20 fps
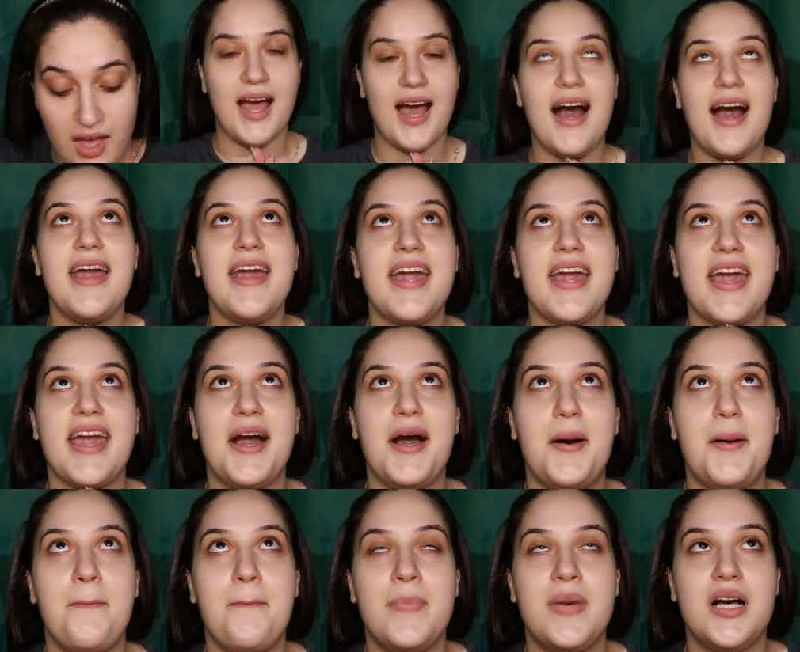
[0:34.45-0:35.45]
I
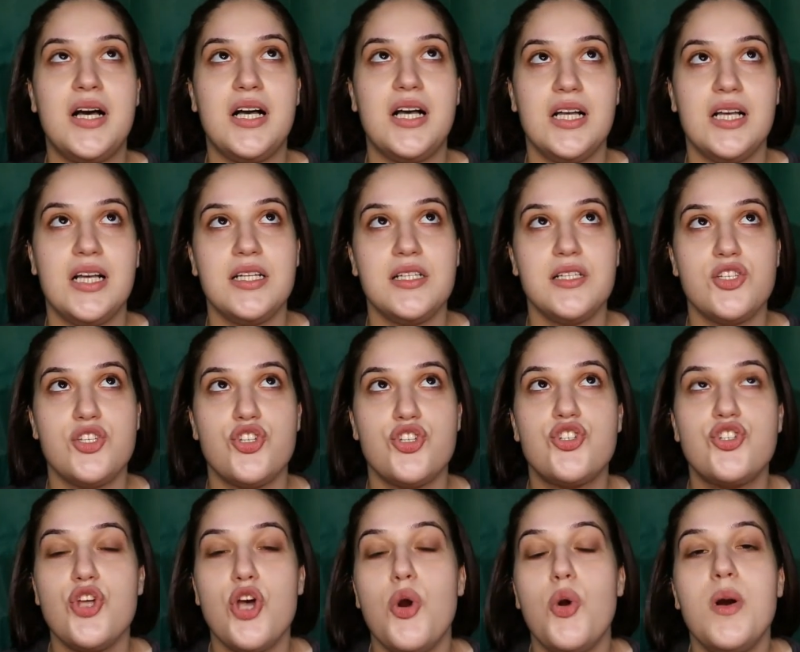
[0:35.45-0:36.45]
am
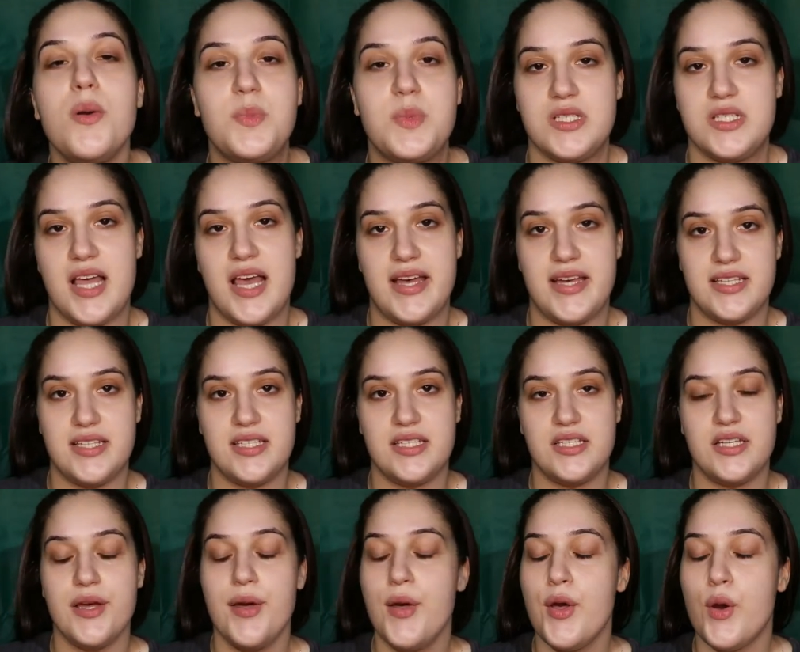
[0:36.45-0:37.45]
so
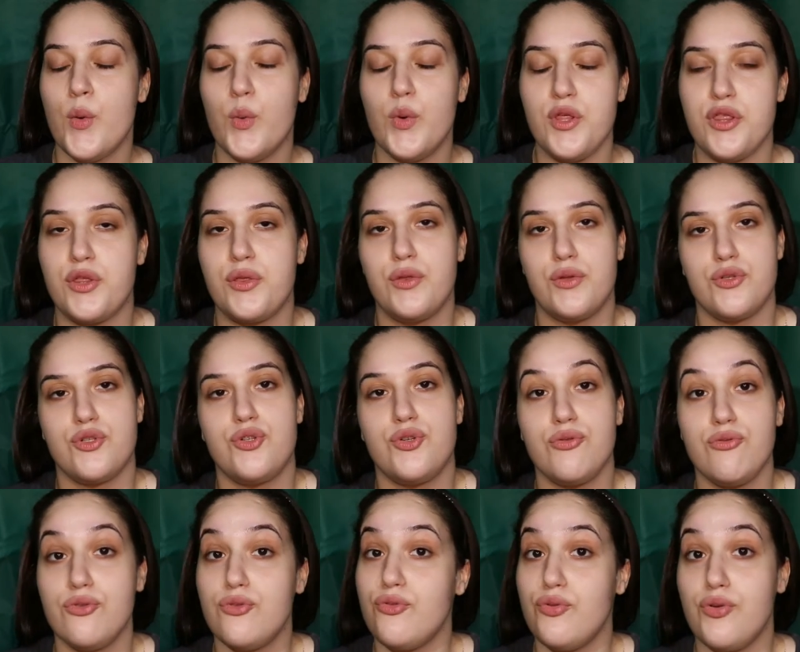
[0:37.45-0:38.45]
obsessed with
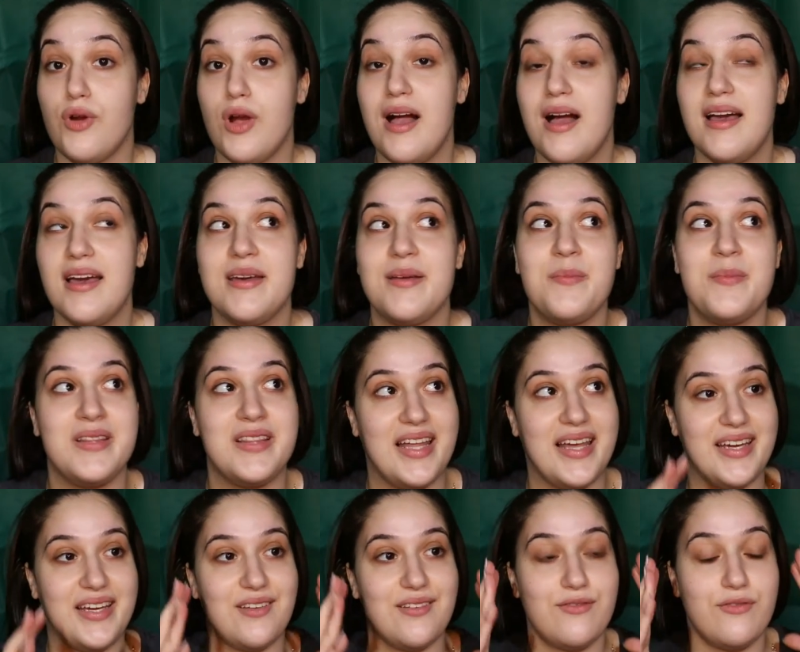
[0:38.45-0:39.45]
true crime,
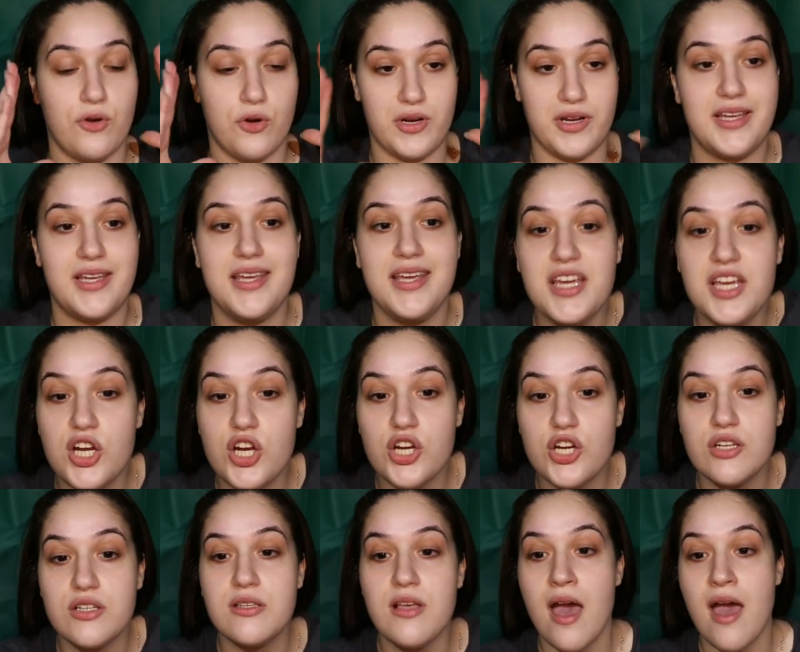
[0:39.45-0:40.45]
like, for
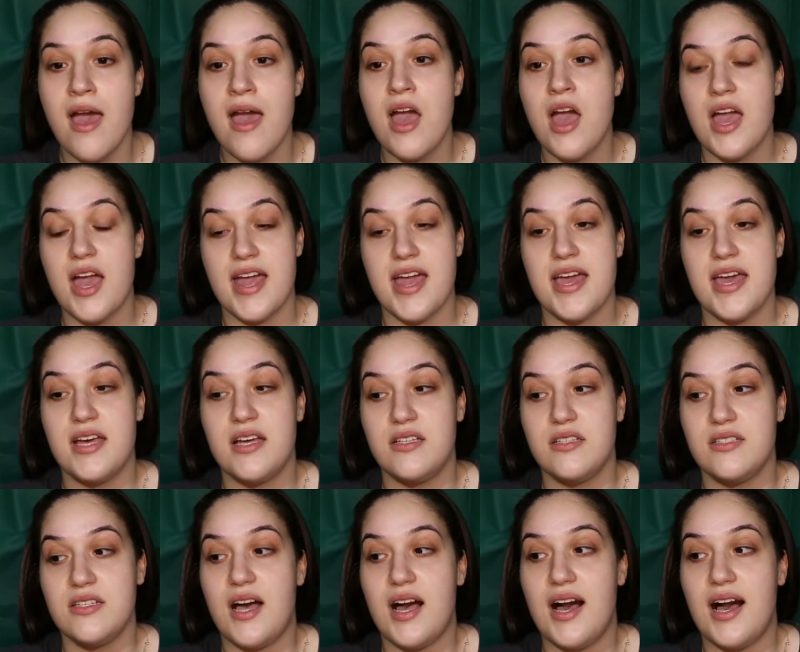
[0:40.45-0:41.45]
years,
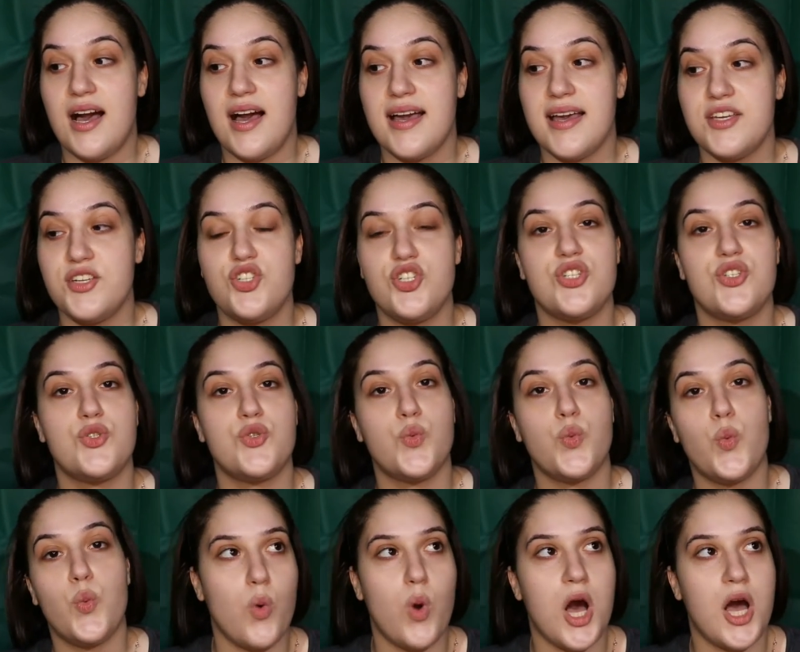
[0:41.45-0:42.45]
and I just
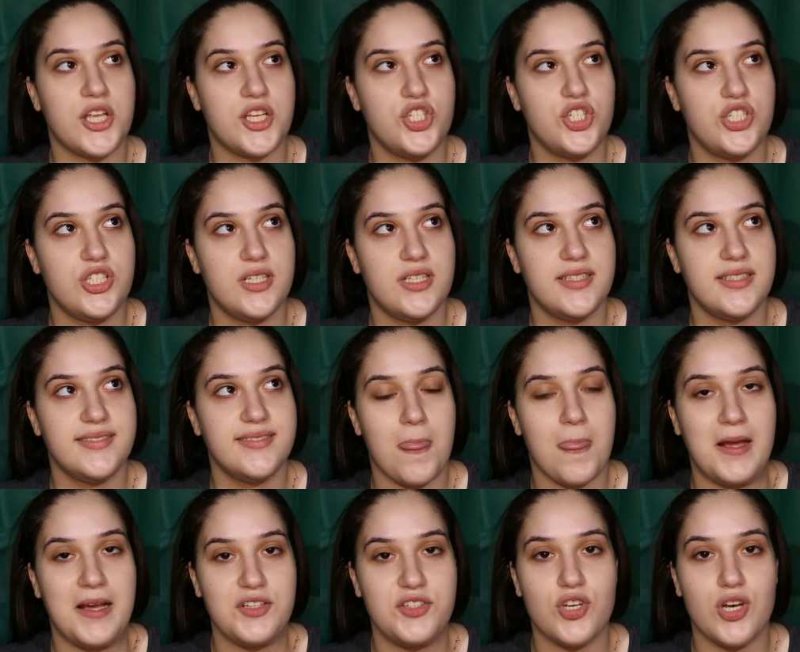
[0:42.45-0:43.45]
watched
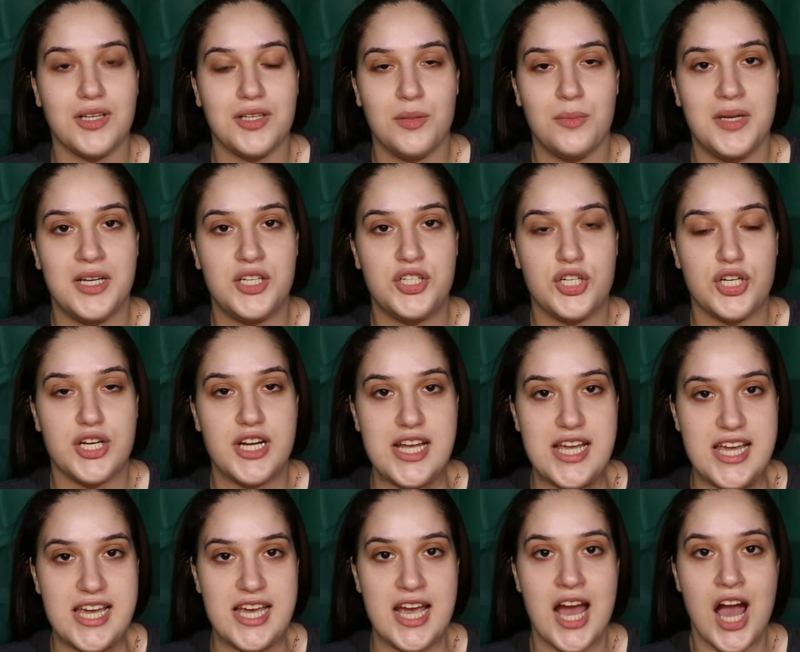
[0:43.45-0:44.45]
a
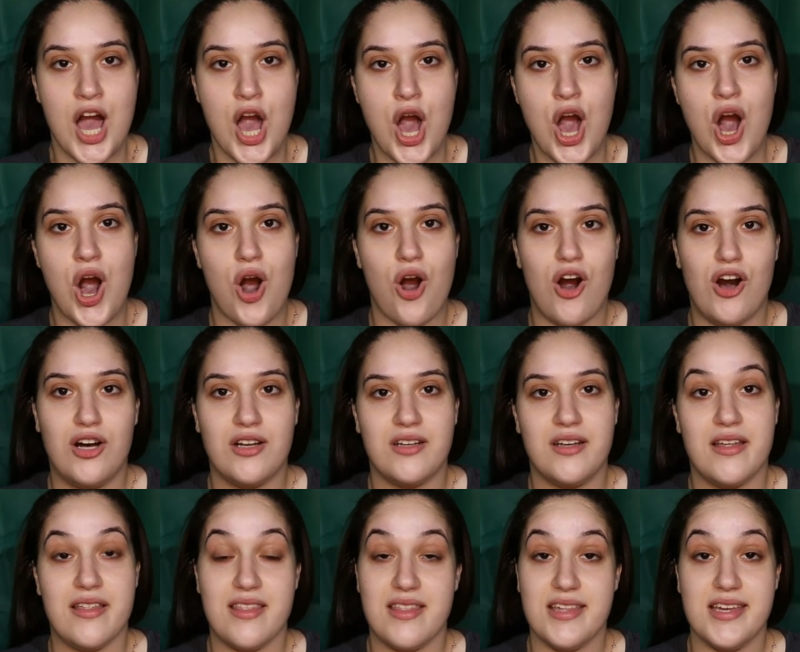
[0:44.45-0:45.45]
documentary
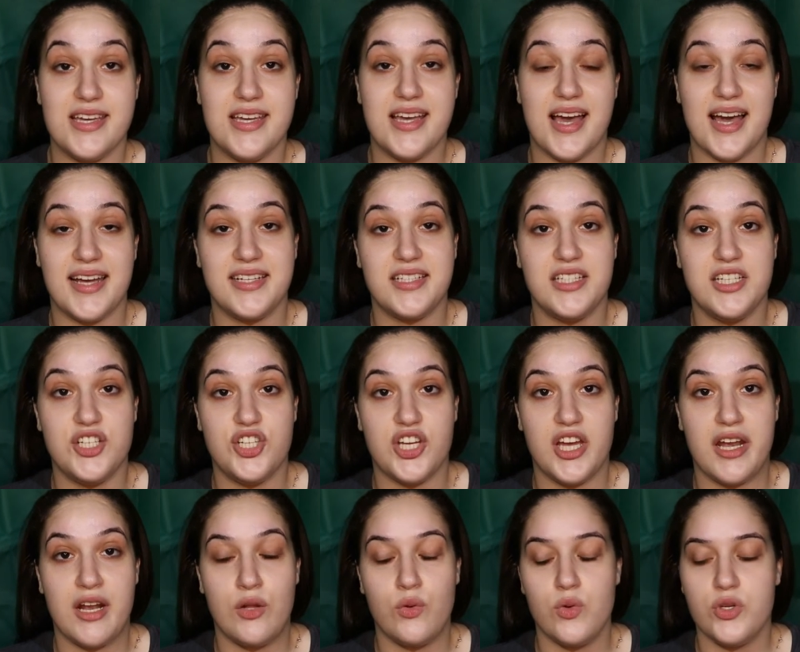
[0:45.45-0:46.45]
on the ID
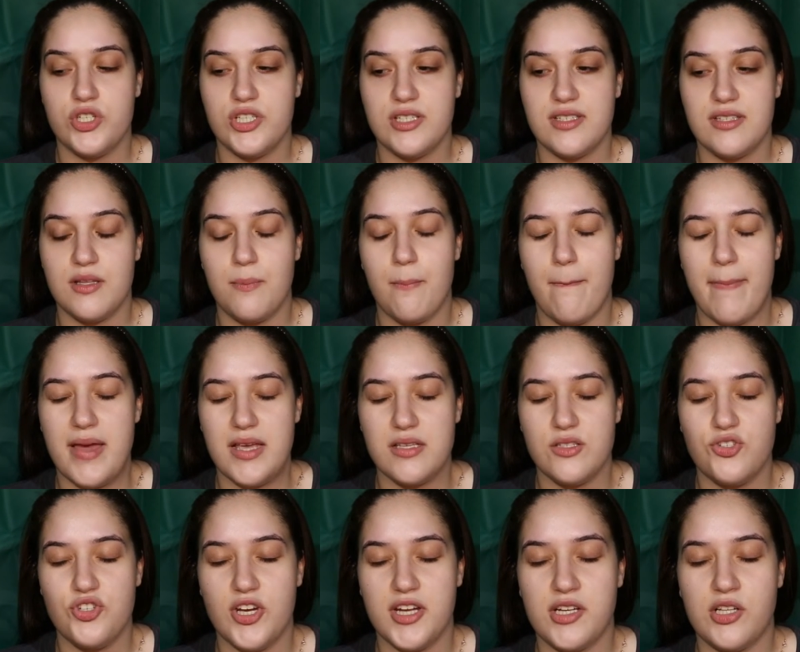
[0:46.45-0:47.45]
channel, which is the
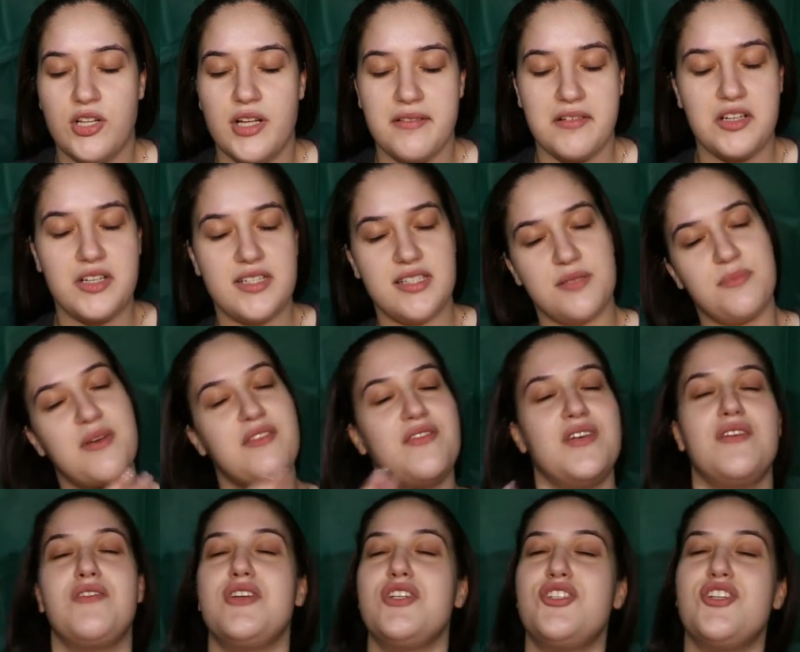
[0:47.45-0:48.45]
best channel ever. It's my
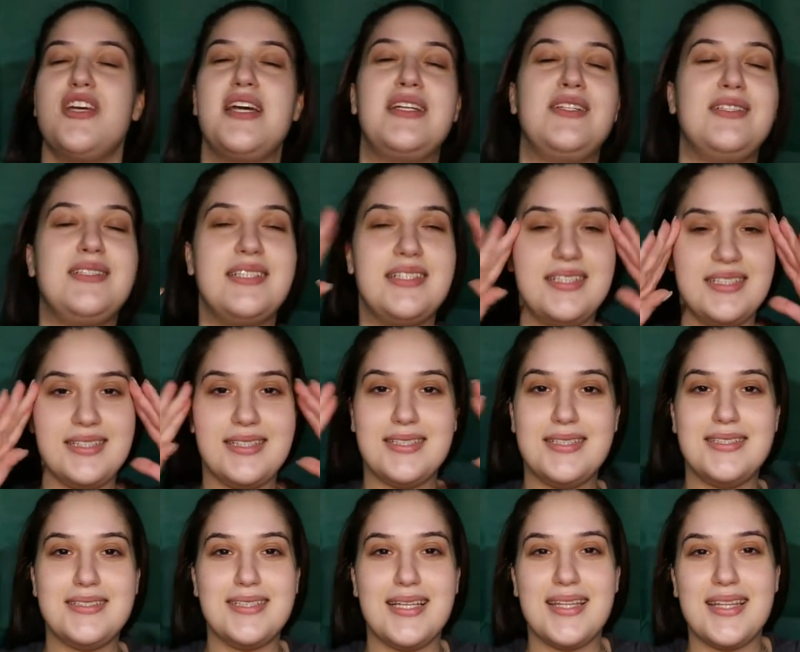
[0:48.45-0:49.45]
favorite channel, like,
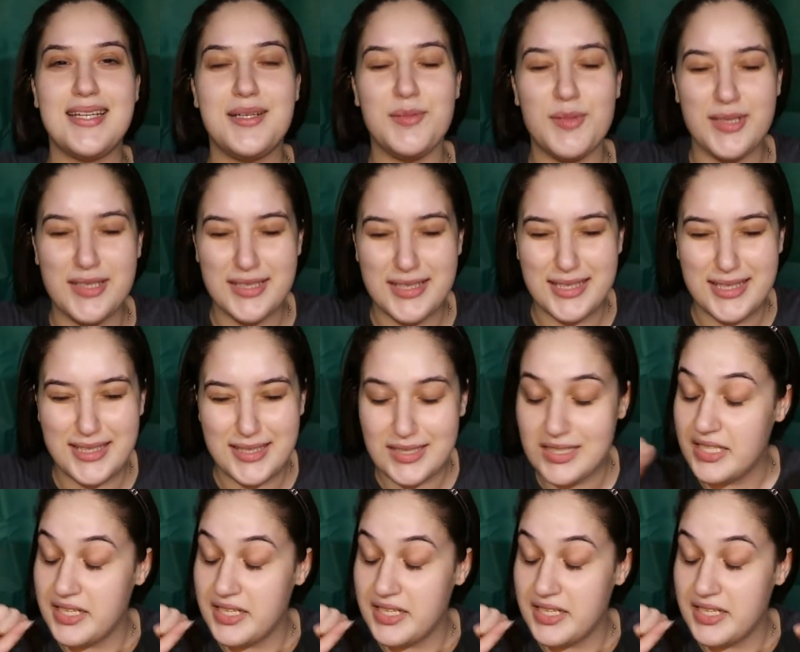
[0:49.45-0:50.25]
there's nothing better than it.